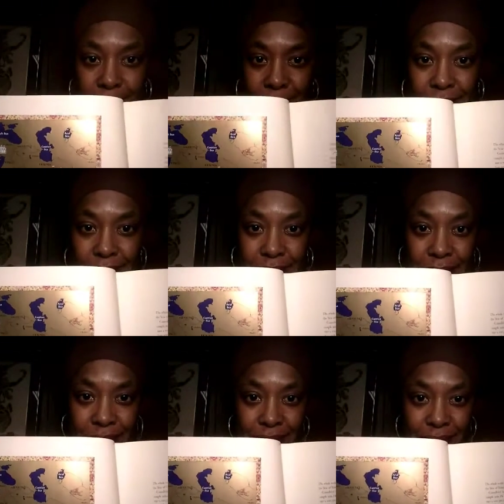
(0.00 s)

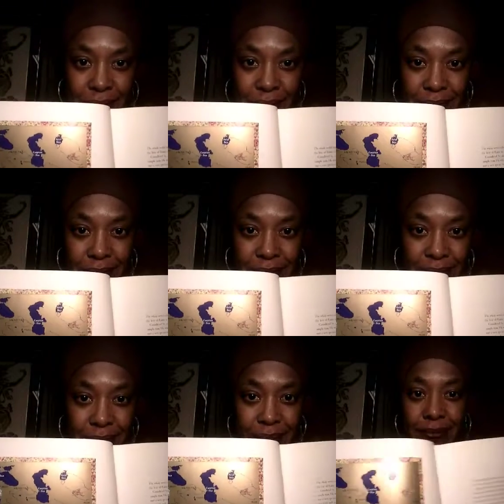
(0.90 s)

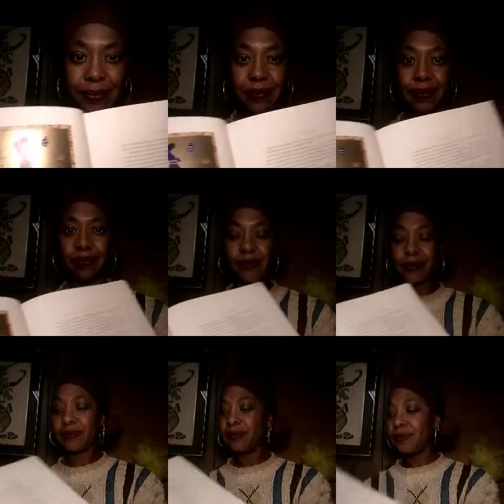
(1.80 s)

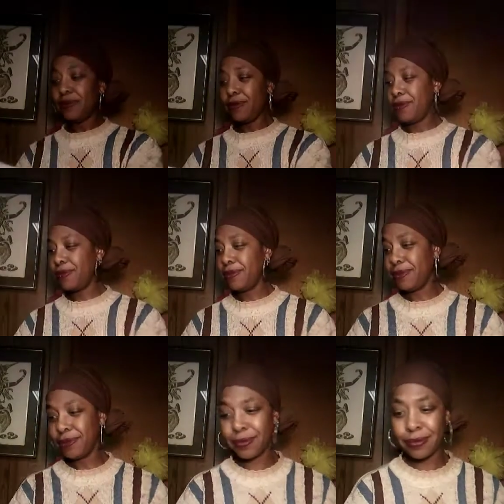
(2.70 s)

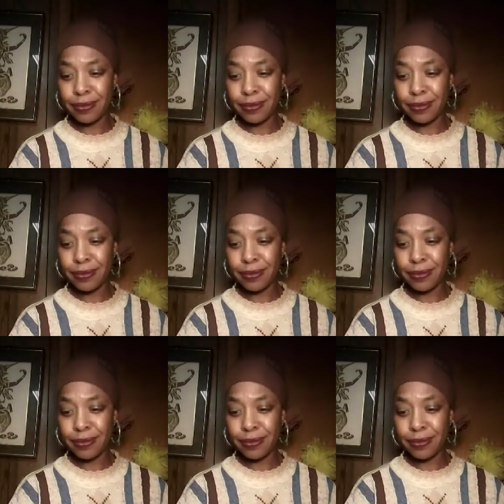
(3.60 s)
Nobody speaks.